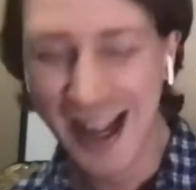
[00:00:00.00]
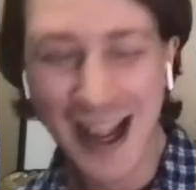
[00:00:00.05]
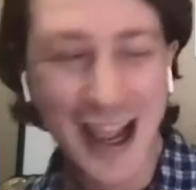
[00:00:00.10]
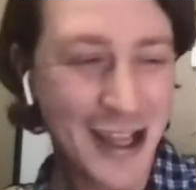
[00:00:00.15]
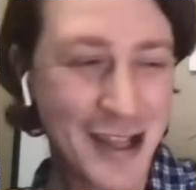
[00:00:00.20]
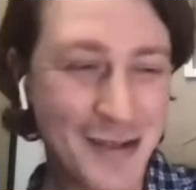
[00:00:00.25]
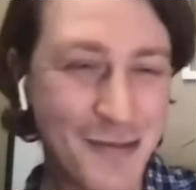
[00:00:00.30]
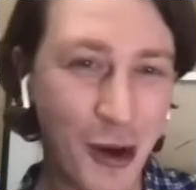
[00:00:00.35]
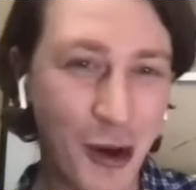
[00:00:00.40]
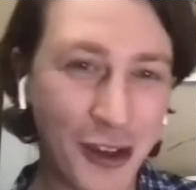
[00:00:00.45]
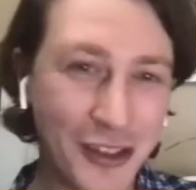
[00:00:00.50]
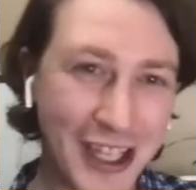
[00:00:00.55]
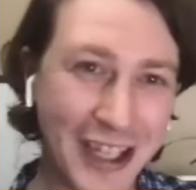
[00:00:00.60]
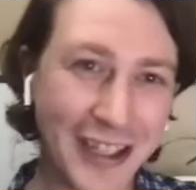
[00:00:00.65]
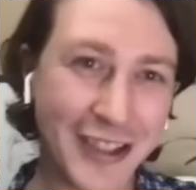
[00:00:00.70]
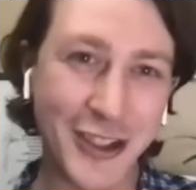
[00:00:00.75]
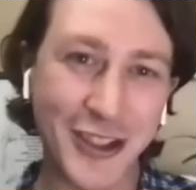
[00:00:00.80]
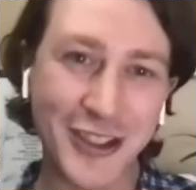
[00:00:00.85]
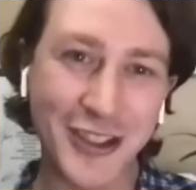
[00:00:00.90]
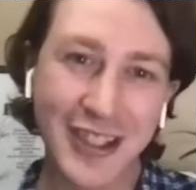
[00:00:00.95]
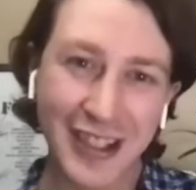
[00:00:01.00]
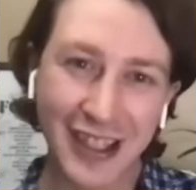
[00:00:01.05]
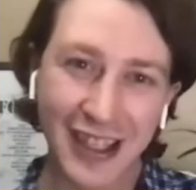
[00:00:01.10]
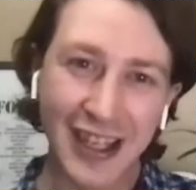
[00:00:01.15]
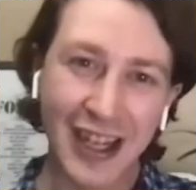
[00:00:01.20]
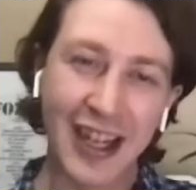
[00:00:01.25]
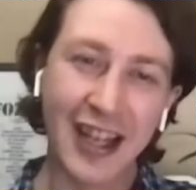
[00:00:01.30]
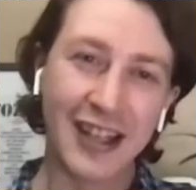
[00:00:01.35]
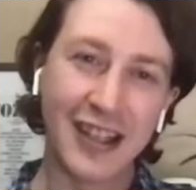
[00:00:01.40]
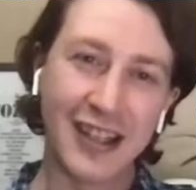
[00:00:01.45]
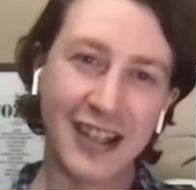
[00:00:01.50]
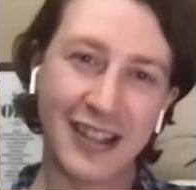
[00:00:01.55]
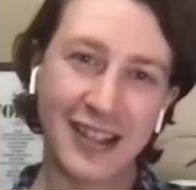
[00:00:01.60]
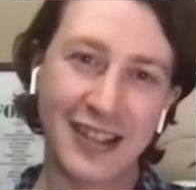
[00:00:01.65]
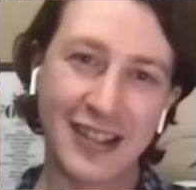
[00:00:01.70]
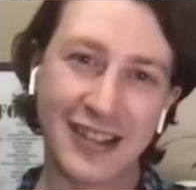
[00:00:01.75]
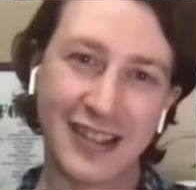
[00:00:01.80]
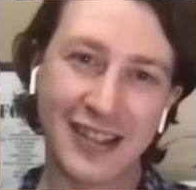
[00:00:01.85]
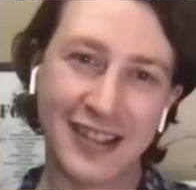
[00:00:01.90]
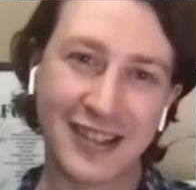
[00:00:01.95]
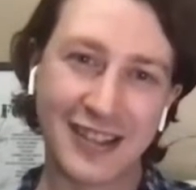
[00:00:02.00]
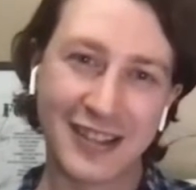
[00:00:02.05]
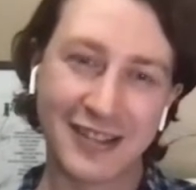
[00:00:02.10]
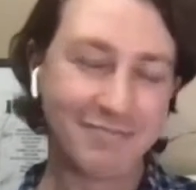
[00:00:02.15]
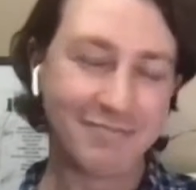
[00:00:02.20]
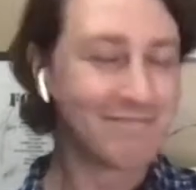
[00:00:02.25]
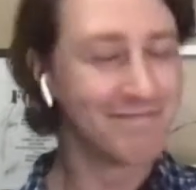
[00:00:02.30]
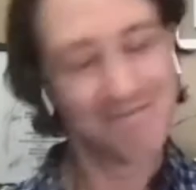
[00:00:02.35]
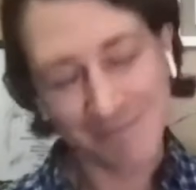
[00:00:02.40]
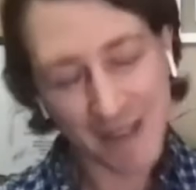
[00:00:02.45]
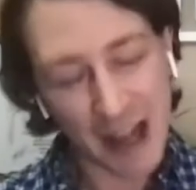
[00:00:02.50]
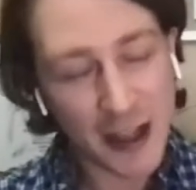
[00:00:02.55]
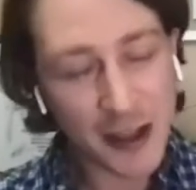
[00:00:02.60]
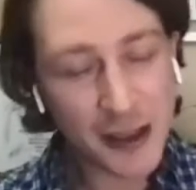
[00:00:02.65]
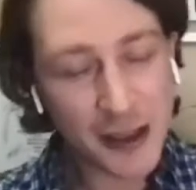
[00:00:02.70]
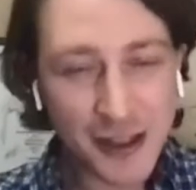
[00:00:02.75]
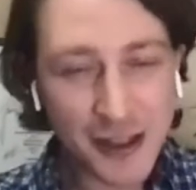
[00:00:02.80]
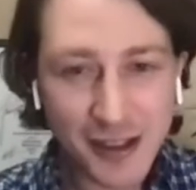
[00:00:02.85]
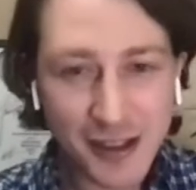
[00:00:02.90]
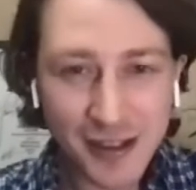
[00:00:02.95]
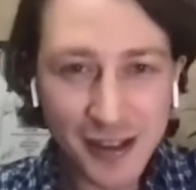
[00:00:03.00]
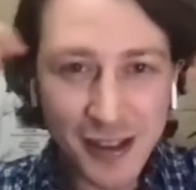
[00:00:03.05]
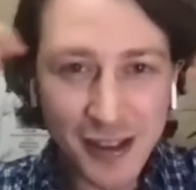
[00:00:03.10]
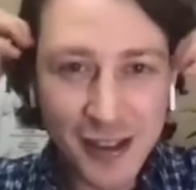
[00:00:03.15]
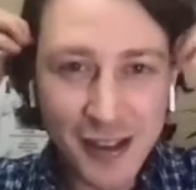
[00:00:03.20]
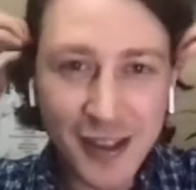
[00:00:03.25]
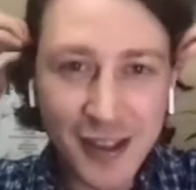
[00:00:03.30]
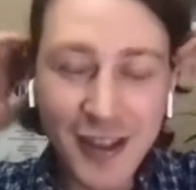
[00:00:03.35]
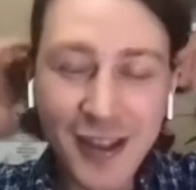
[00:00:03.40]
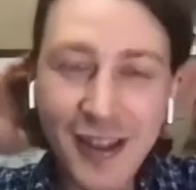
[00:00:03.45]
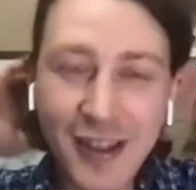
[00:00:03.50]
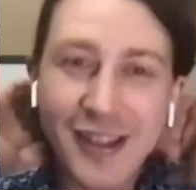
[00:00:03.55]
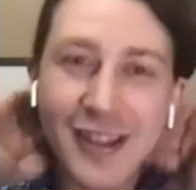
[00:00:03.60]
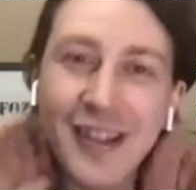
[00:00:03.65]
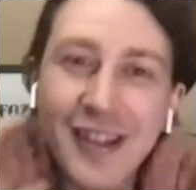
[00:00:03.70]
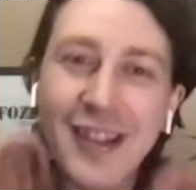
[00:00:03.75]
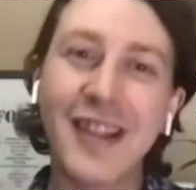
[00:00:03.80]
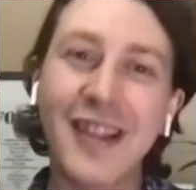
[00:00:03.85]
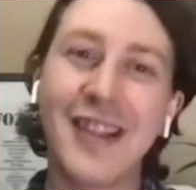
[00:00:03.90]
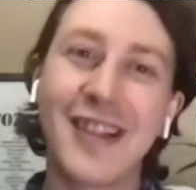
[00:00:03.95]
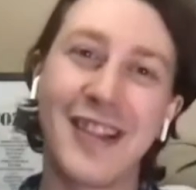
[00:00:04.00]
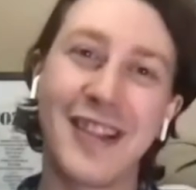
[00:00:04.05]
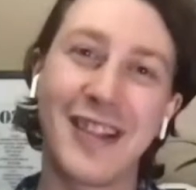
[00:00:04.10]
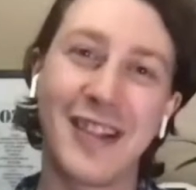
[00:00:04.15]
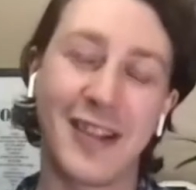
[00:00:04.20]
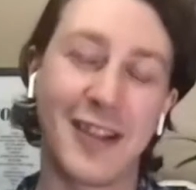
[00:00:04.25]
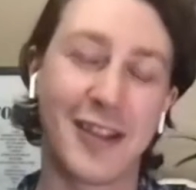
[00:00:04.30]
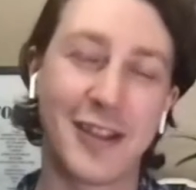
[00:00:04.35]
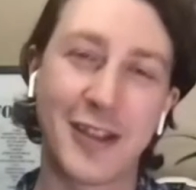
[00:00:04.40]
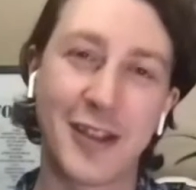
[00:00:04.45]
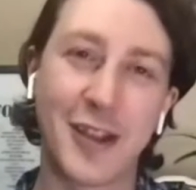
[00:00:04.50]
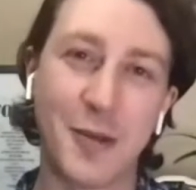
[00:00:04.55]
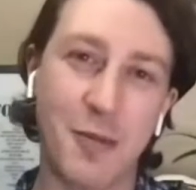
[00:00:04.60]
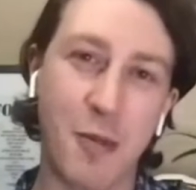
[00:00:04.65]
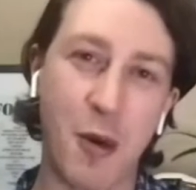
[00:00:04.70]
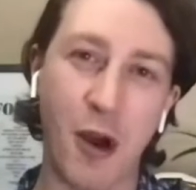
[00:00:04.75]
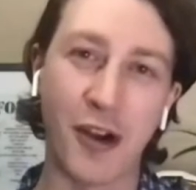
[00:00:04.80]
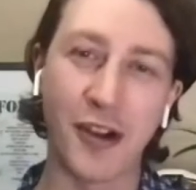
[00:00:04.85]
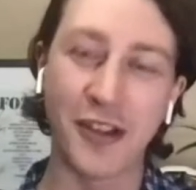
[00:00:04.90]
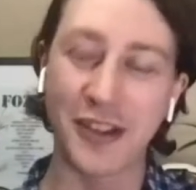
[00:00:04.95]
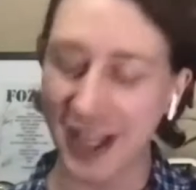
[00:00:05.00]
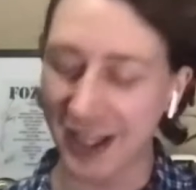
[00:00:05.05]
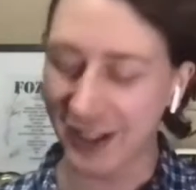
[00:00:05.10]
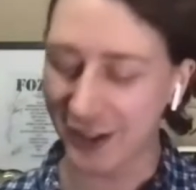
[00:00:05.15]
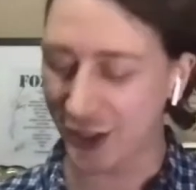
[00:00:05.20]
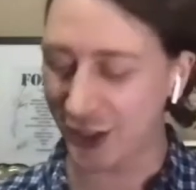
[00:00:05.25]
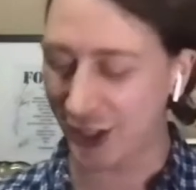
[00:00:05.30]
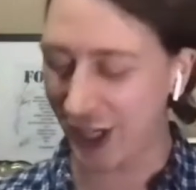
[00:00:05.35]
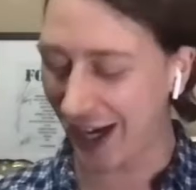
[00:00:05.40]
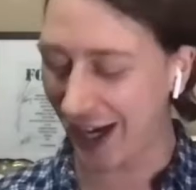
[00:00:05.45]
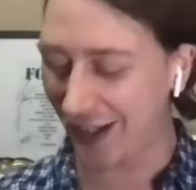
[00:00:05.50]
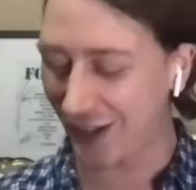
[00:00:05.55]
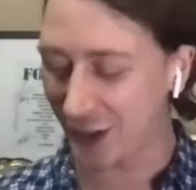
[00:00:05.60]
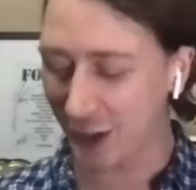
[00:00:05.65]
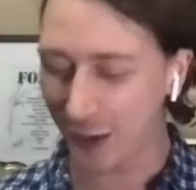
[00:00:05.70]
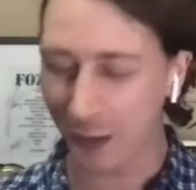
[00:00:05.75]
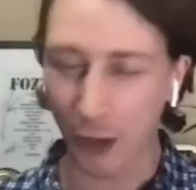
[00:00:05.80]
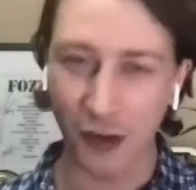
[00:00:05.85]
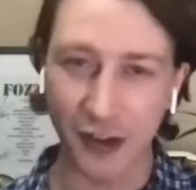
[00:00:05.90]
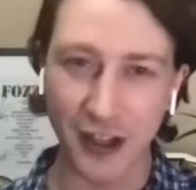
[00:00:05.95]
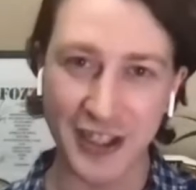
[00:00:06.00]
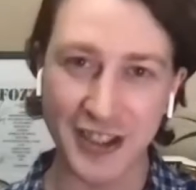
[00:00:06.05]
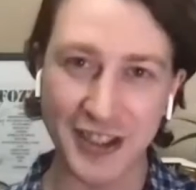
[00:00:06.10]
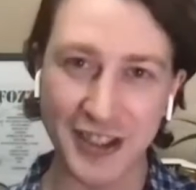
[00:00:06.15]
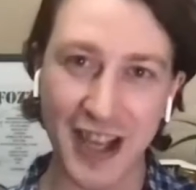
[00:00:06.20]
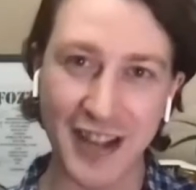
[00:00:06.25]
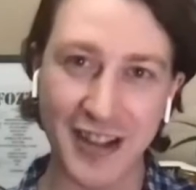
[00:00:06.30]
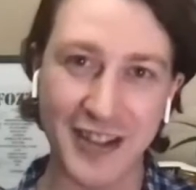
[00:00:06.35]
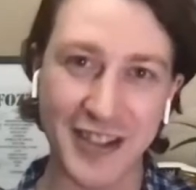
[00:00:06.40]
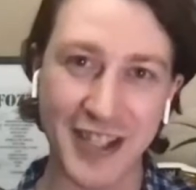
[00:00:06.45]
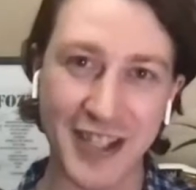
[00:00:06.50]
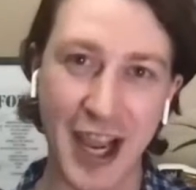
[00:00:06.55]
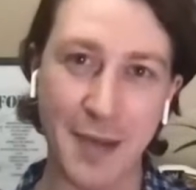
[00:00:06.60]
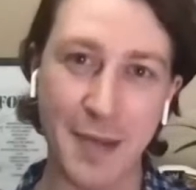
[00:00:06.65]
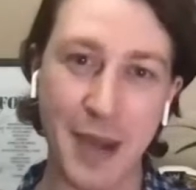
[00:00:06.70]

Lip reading: The more things, no wrestling, no beer. So the more things change, the more they stay the same.